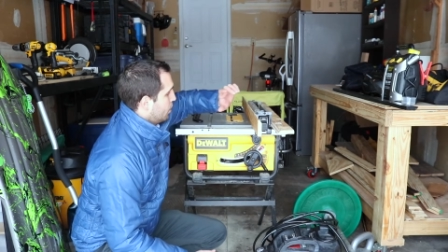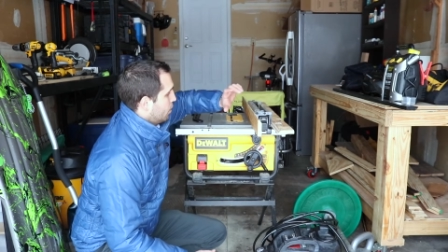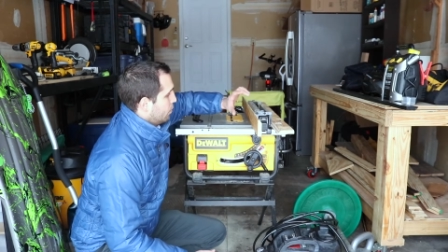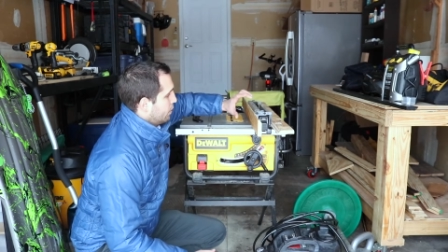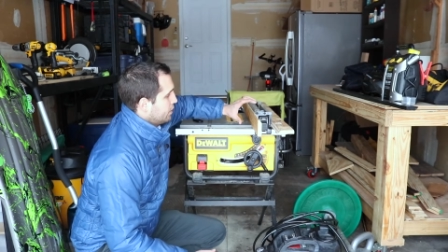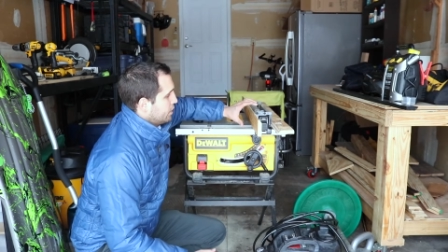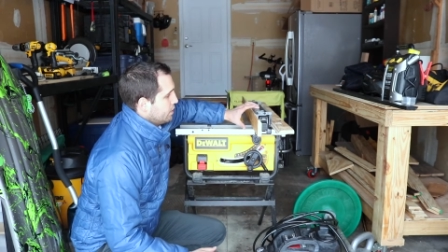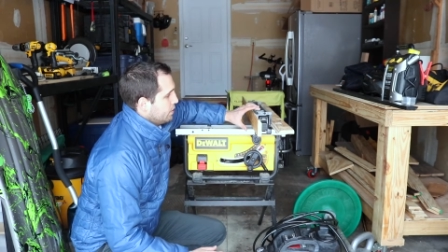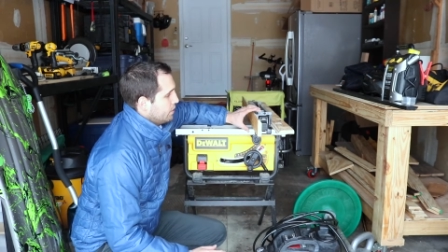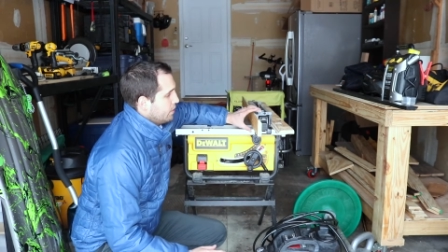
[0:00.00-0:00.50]

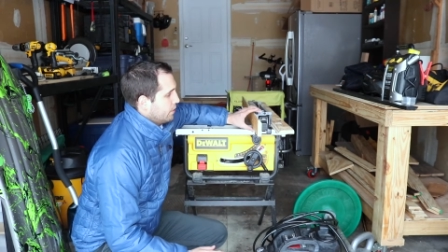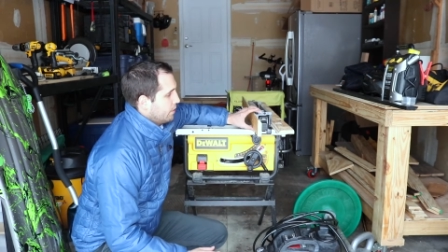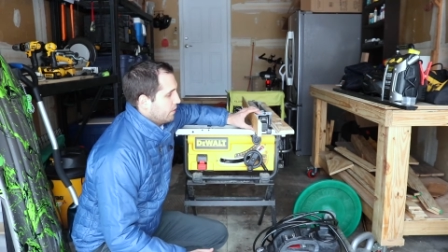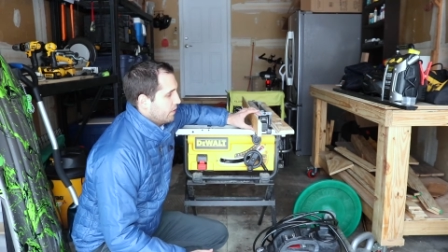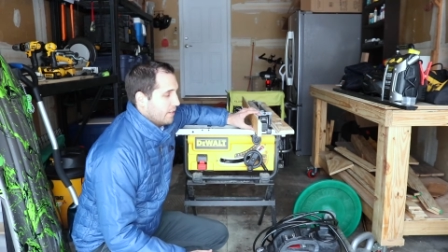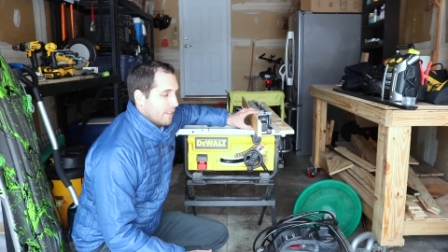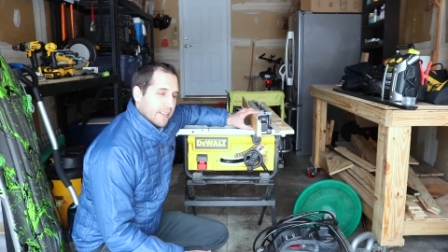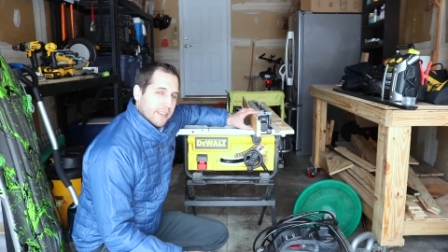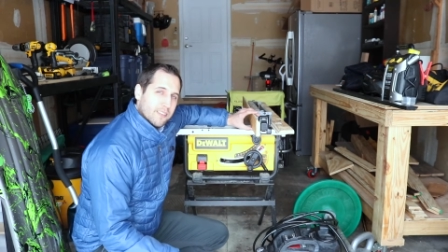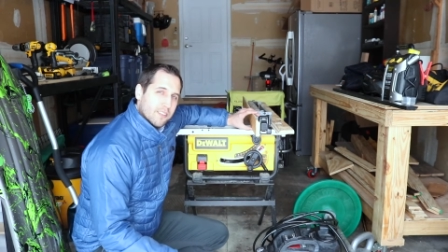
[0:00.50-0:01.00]
What you do is
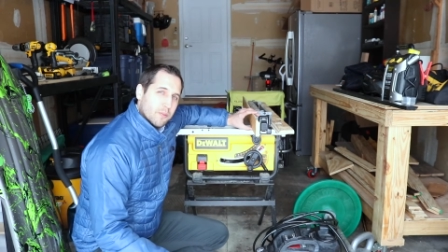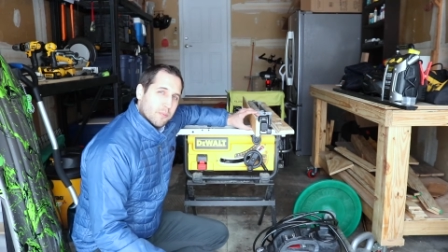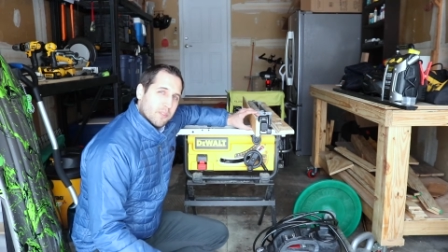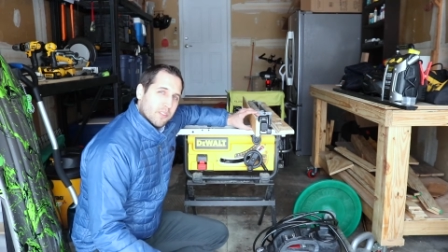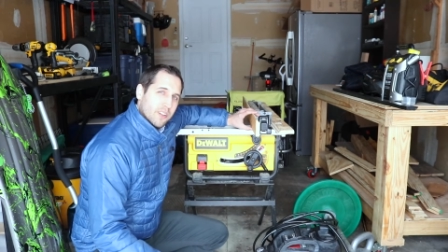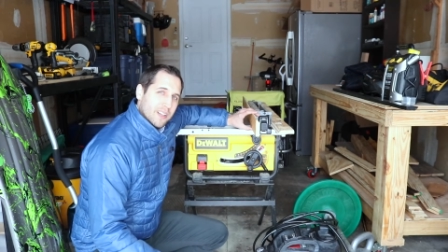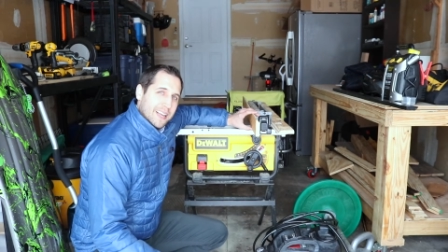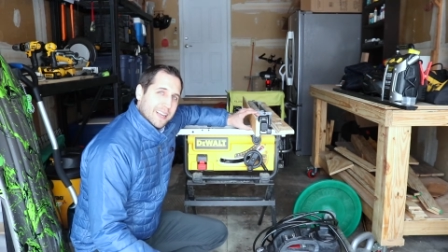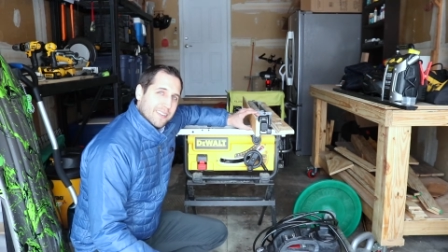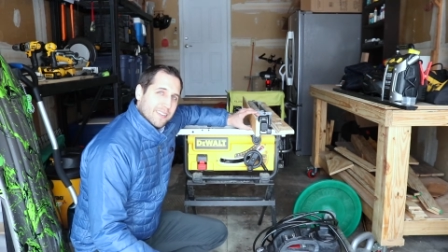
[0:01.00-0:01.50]
you take some
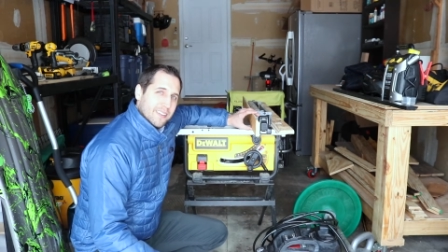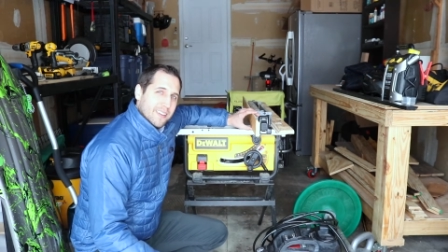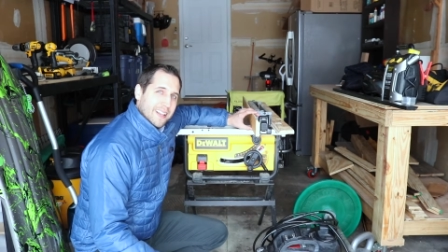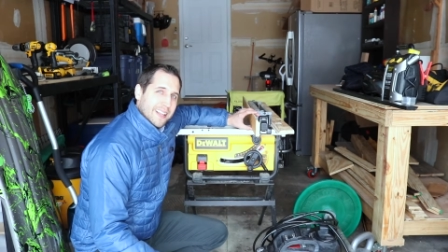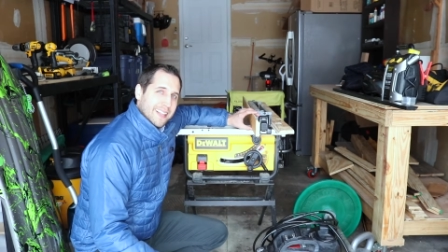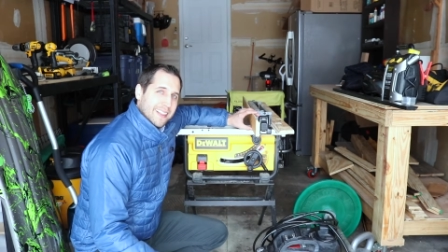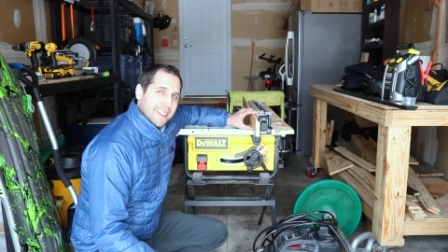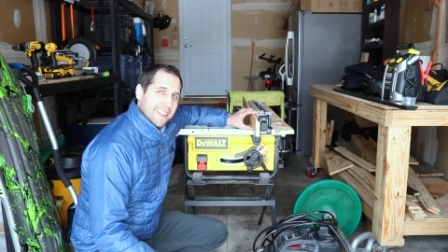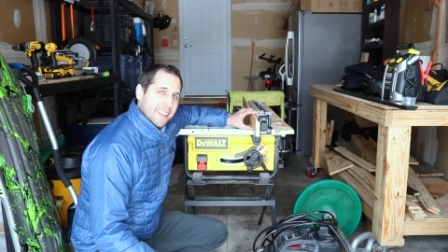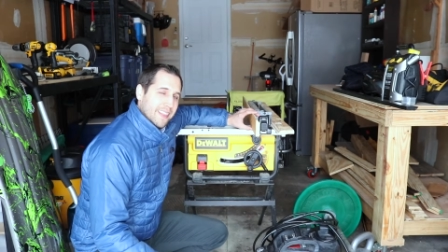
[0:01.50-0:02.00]
slats
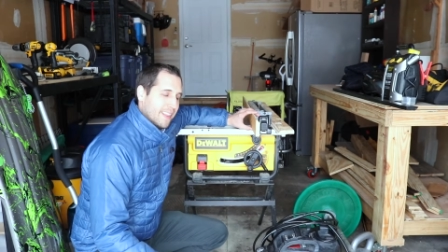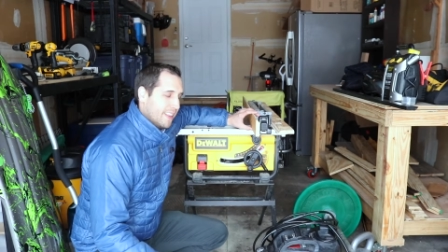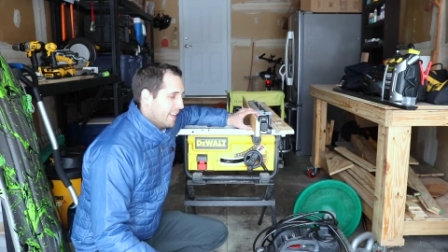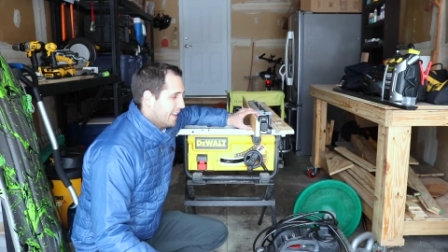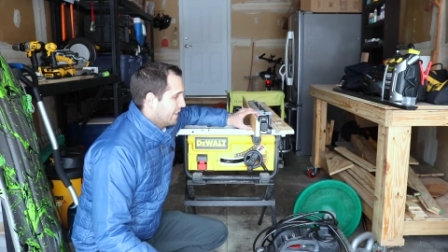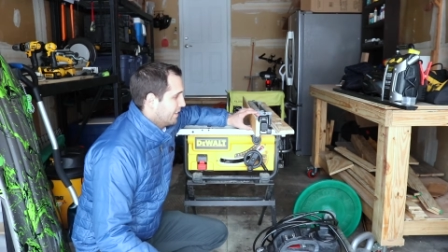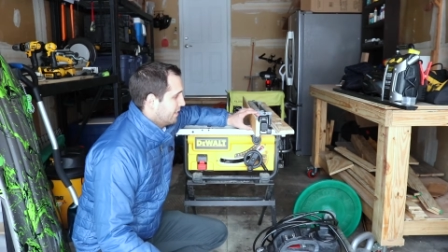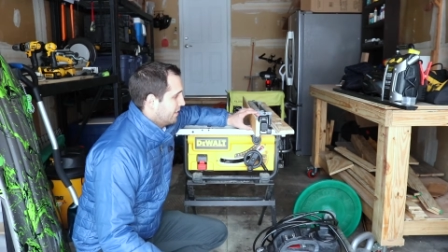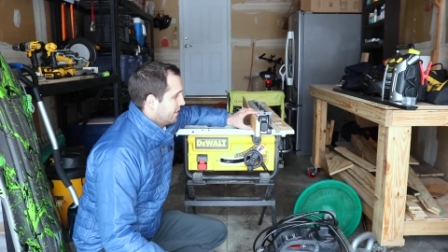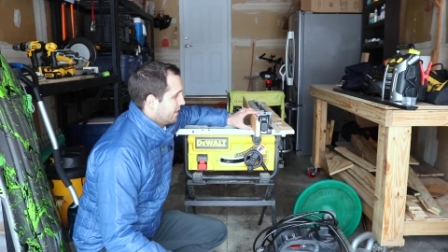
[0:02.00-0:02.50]
like
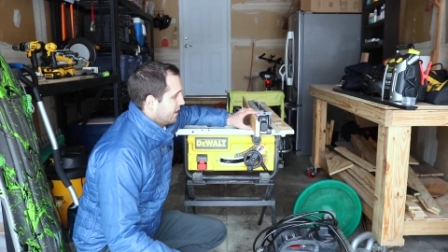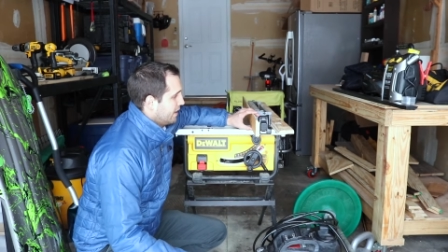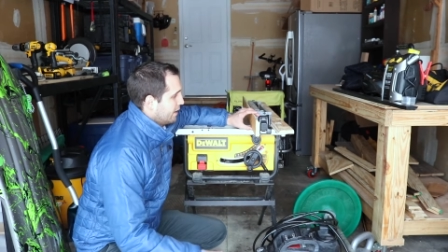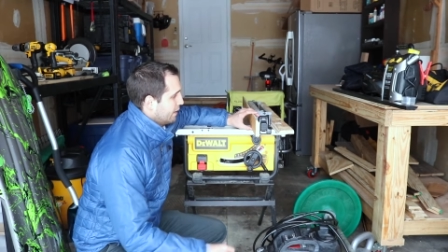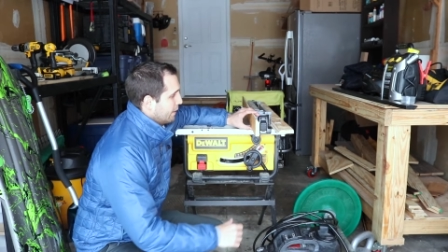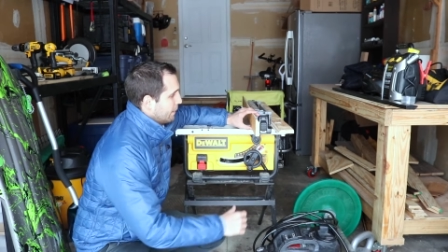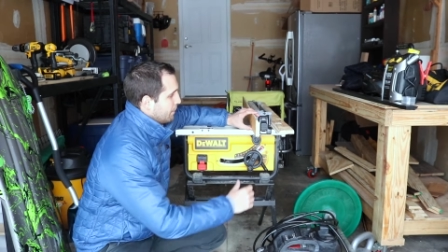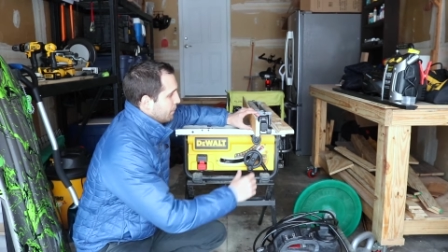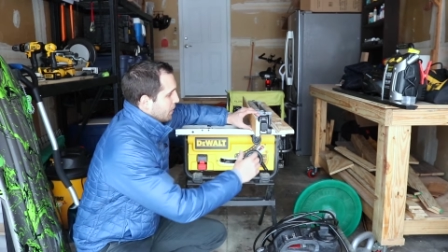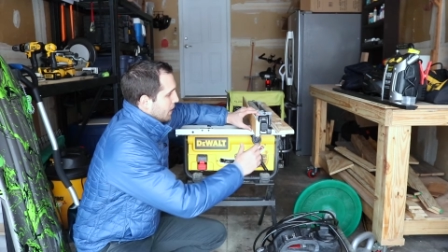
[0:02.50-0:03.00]
this
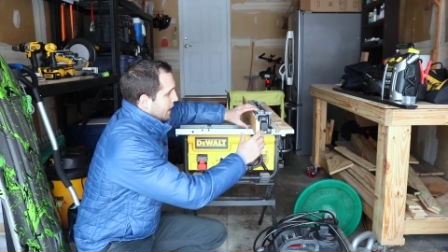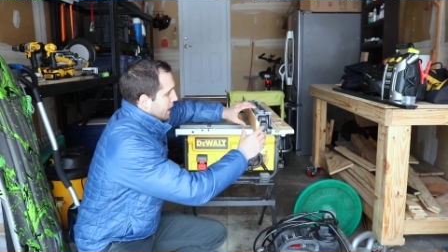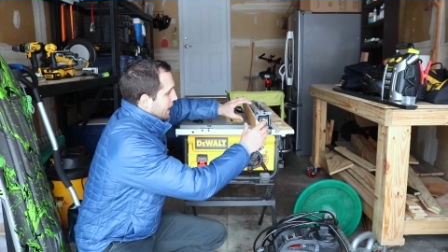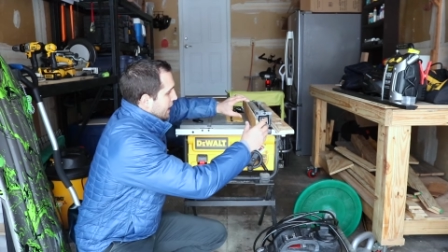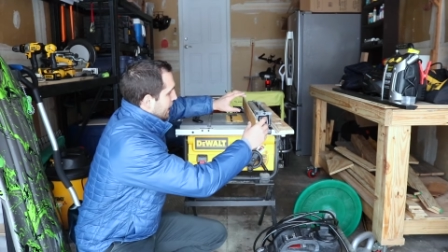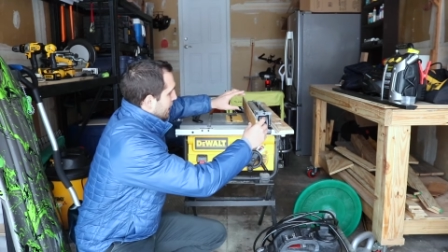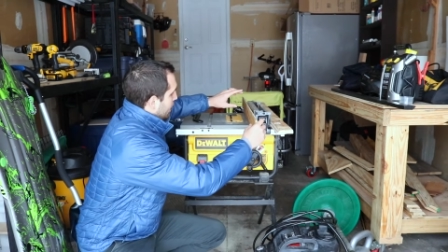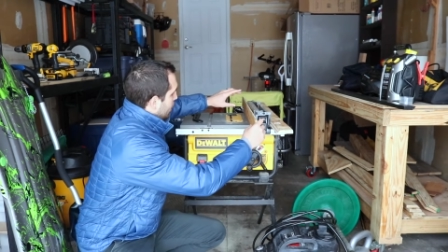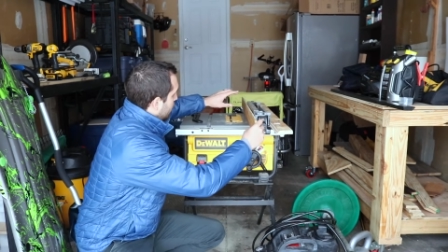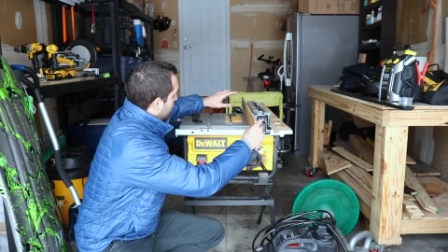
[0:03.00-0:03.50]
here,
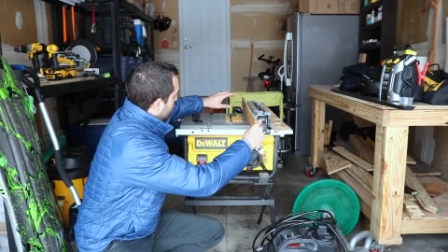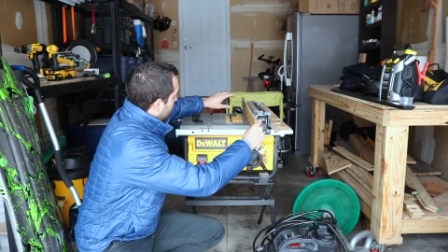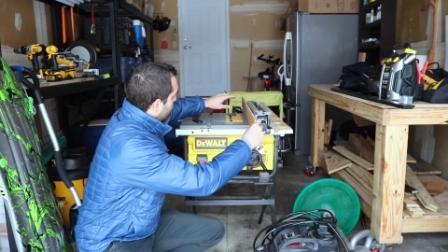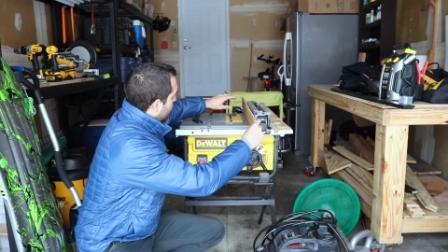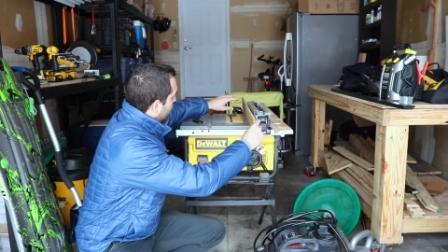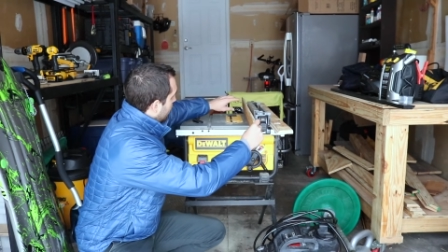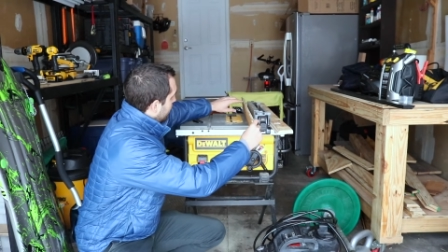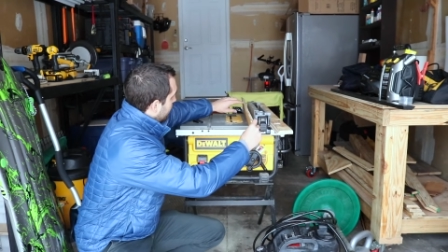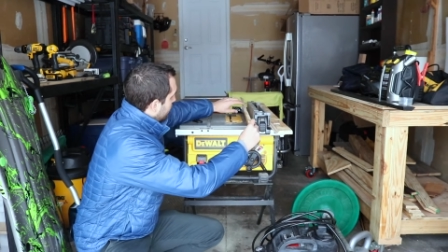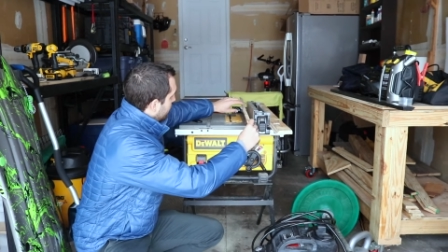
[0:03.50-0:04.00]
and you're going to
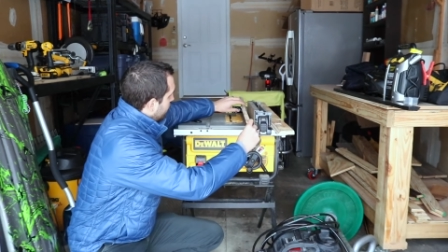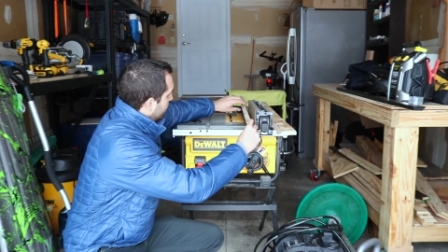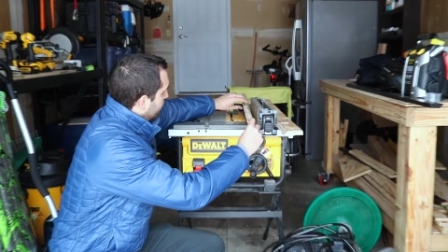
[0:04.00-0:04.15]
run them